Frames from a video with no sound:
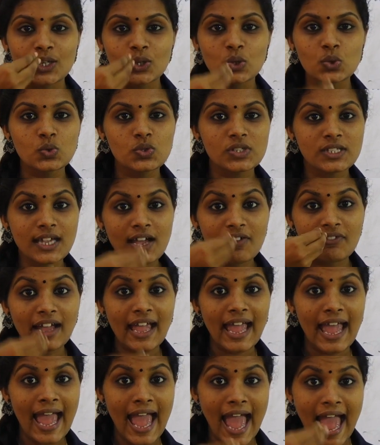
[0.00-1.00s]
Using our
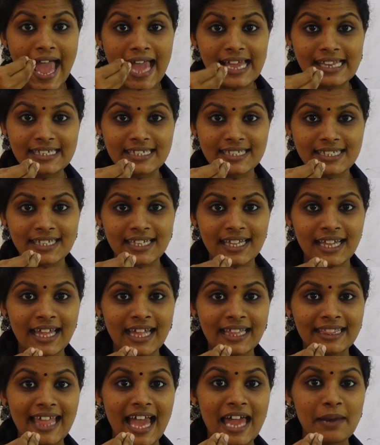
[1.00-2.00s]
hand.
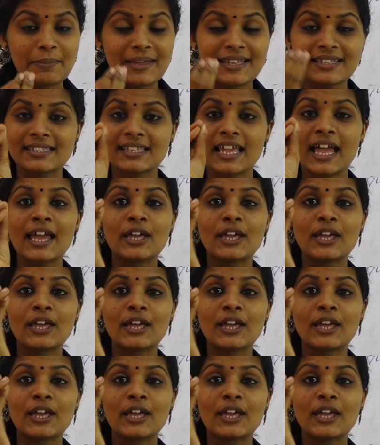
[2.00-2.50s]
That means